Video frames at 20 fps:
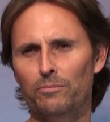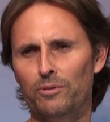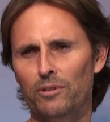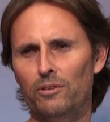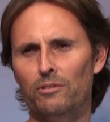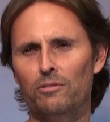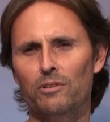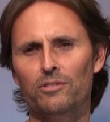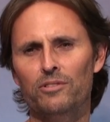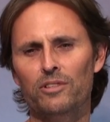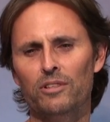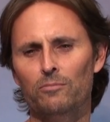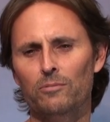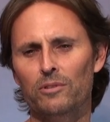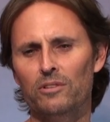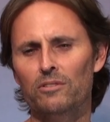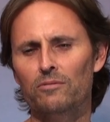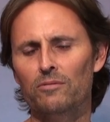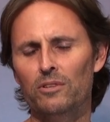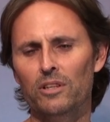and
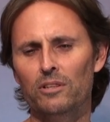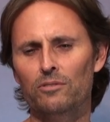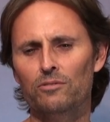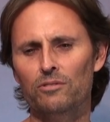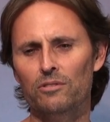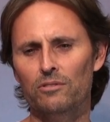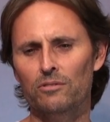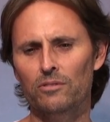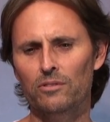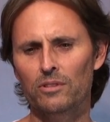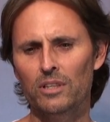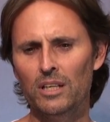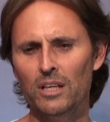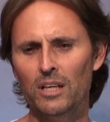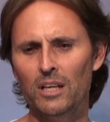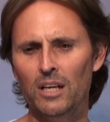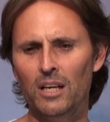progressing with Divine Truth,